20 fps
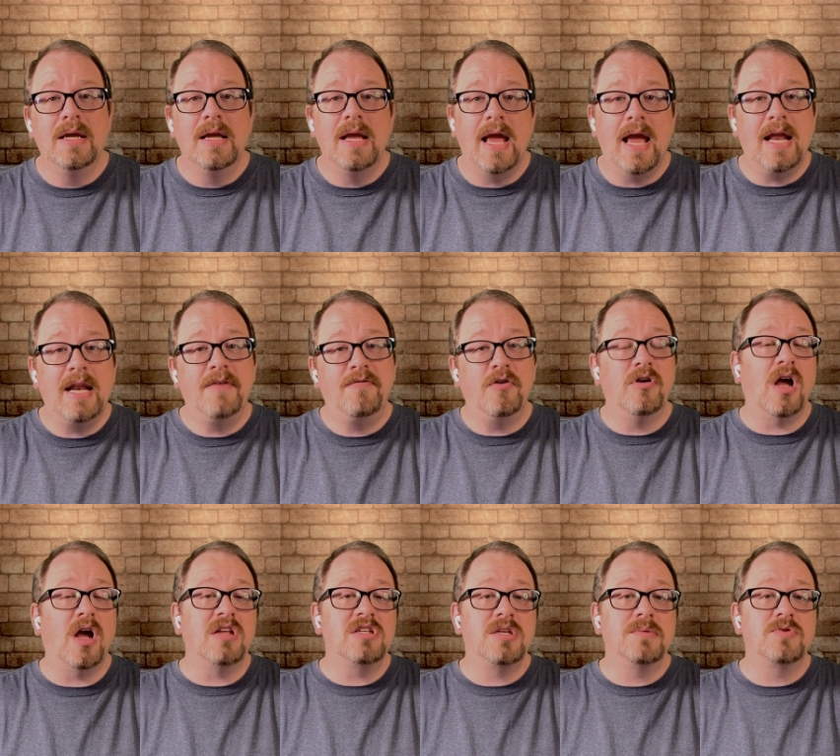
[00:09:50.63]
And if you're
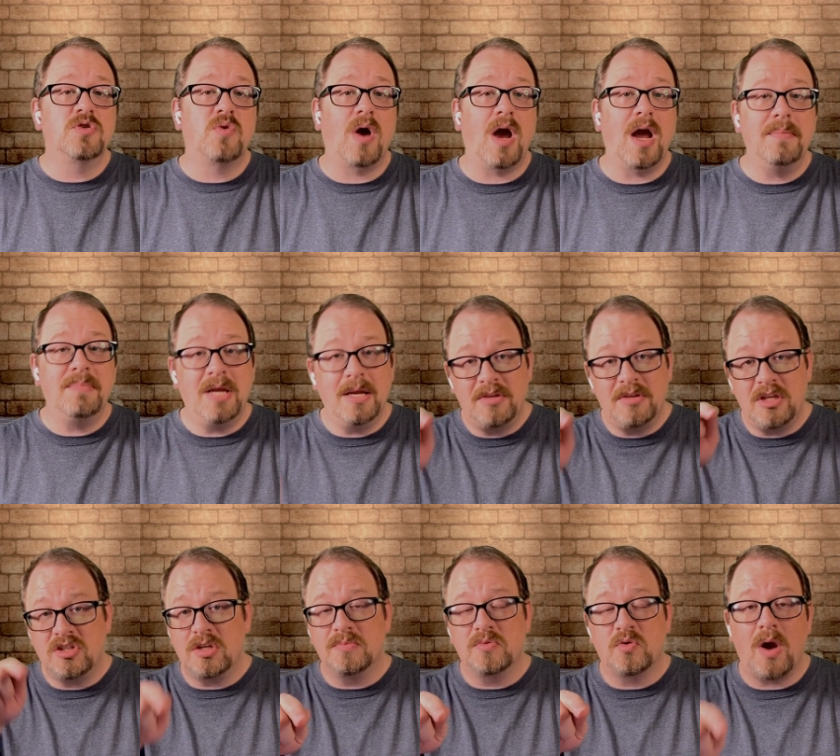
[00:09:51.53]
not subscribed, hit the
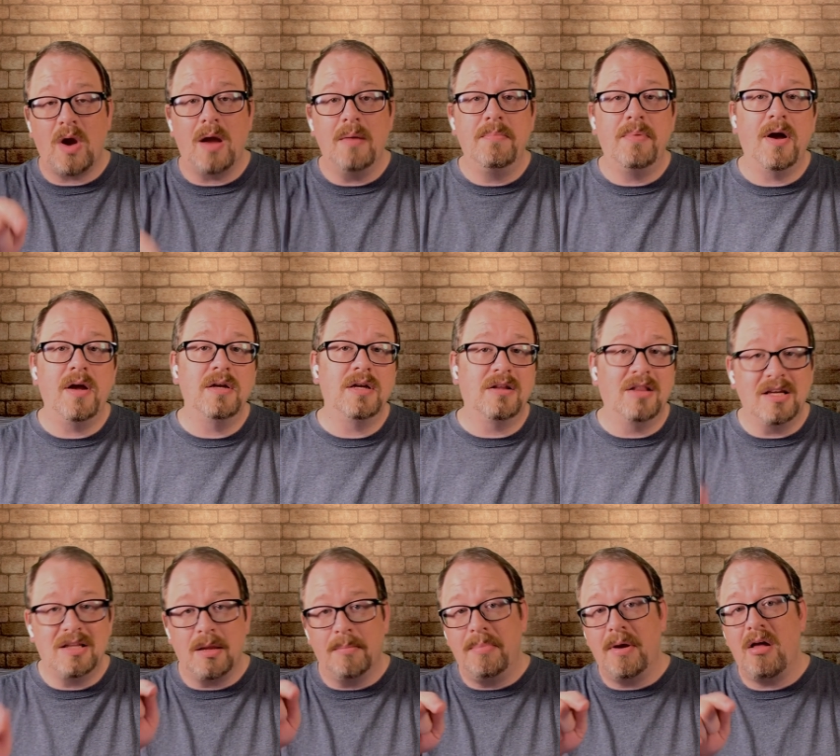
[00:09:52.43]
subscribe button,
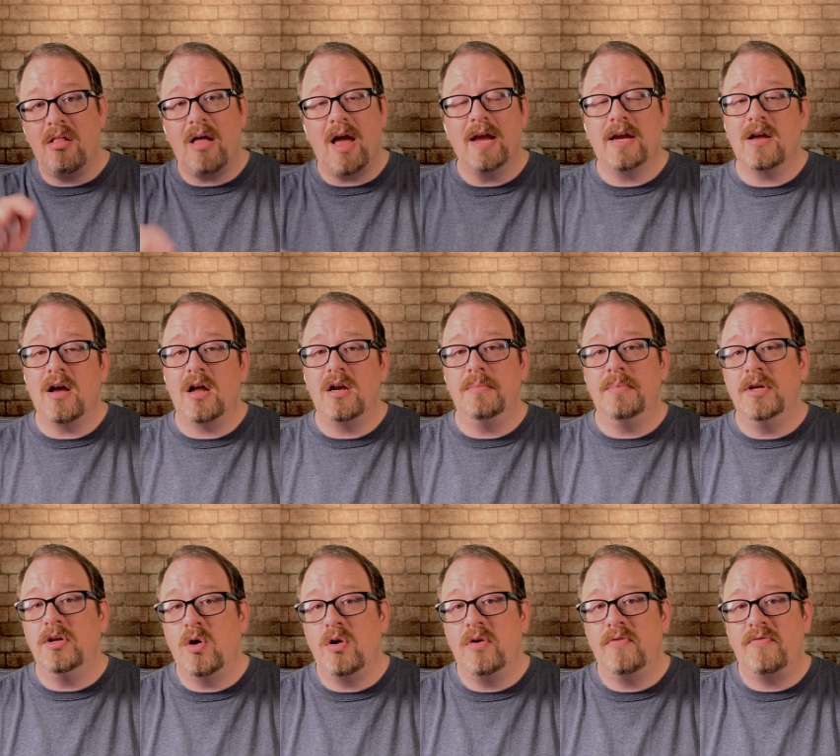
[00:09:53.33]
click the bell icon to be
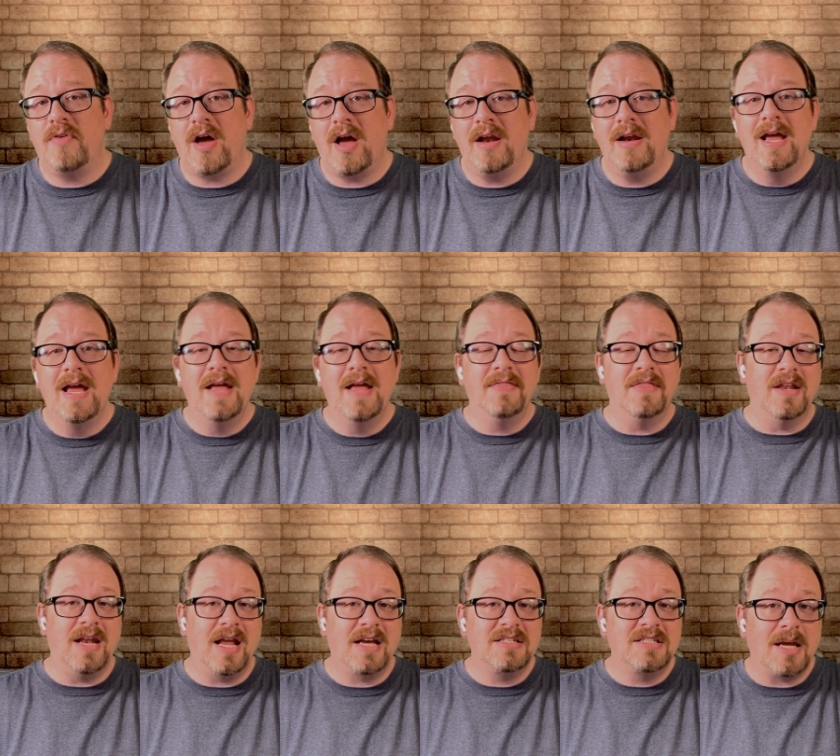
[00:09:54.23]
notified the
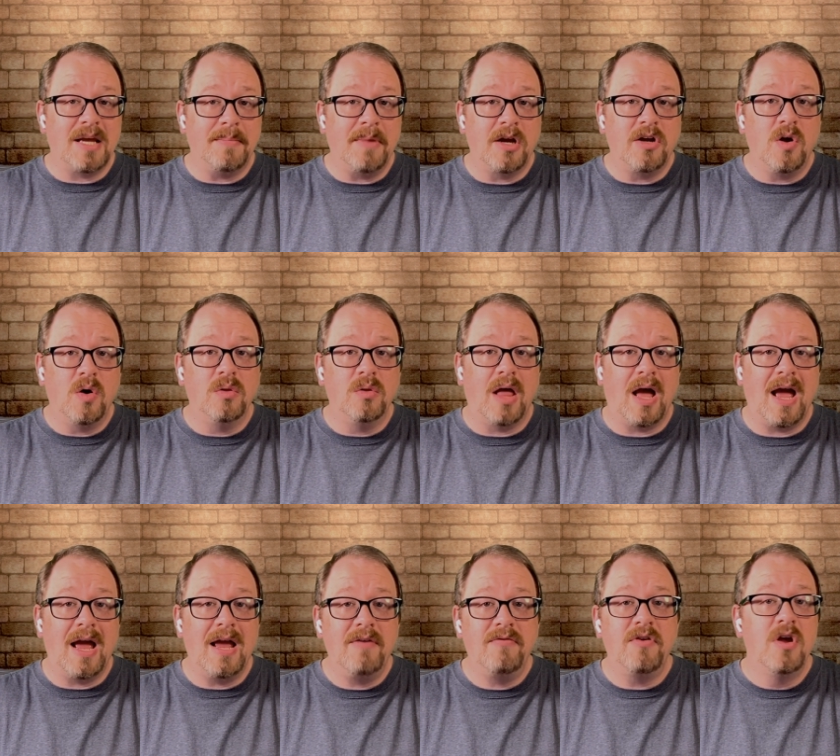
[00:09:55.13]
next time I go
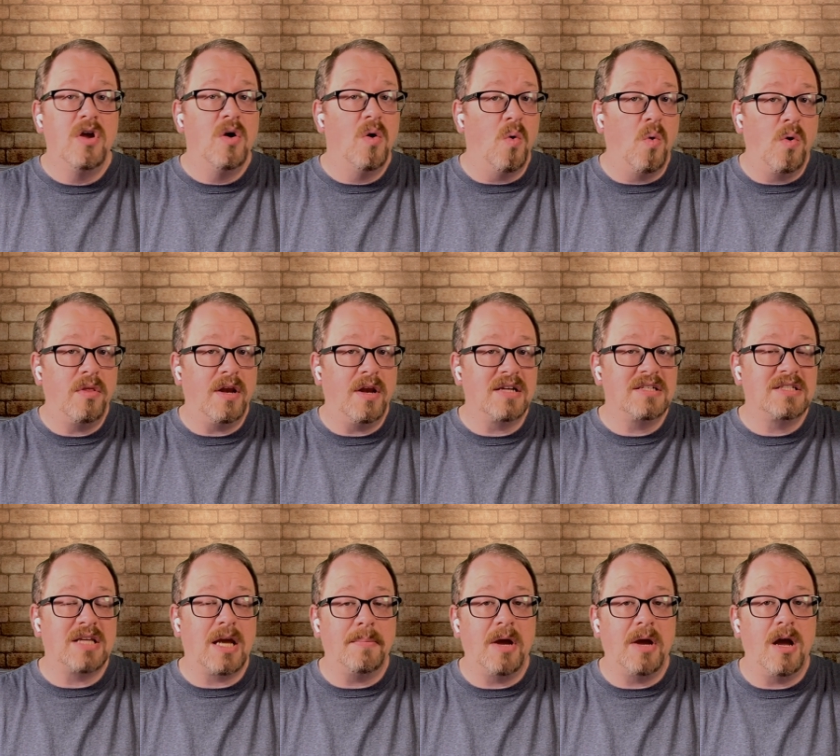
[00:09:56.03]
live or the next
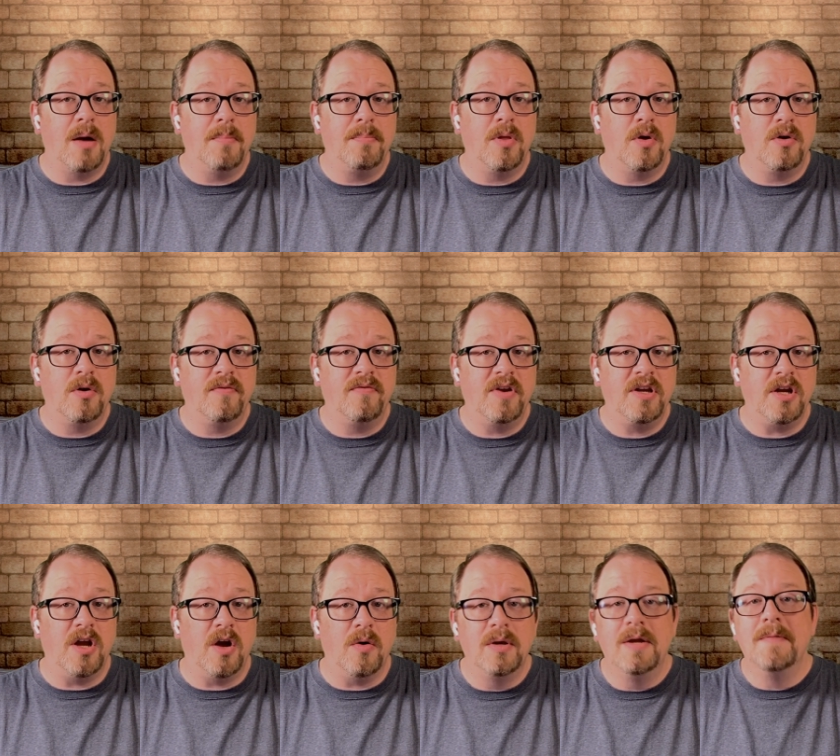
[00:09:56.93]
time I upload a
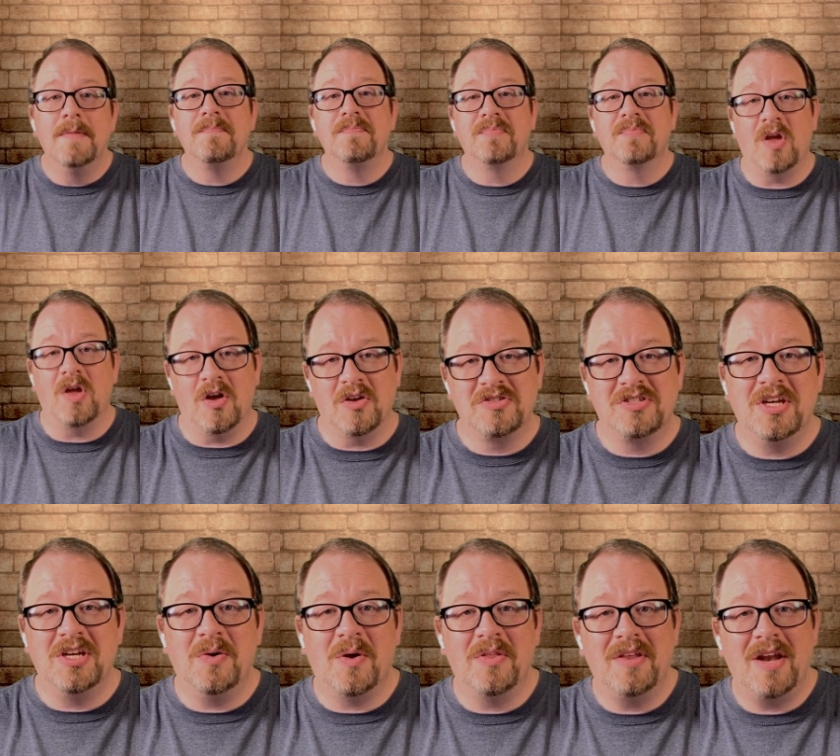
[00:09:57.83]
video. I'll
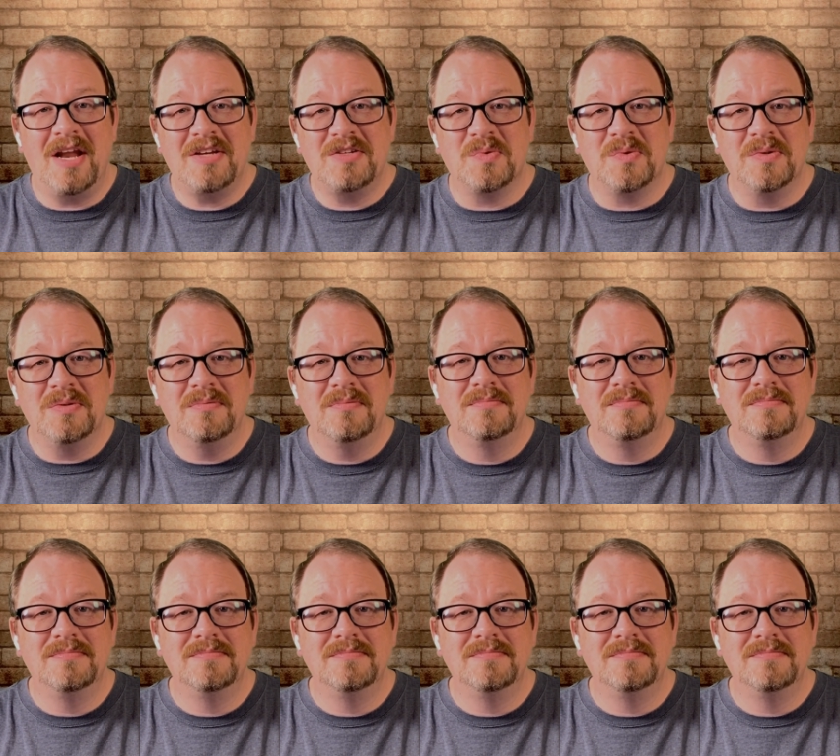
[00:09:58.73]
see you on the next one.